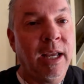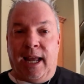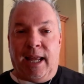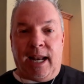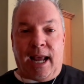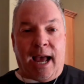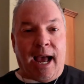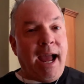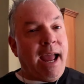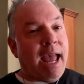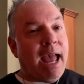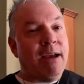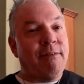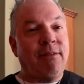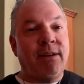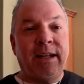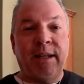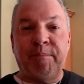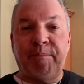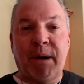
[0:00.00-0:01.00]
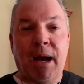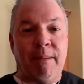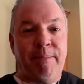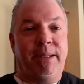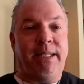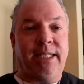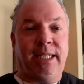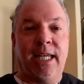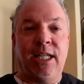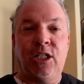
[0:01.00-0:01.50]
and I have it in
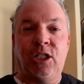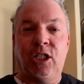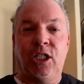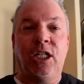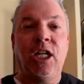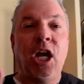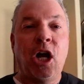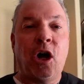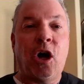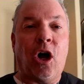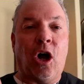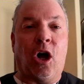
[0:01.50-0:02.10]
Poppy's kitchen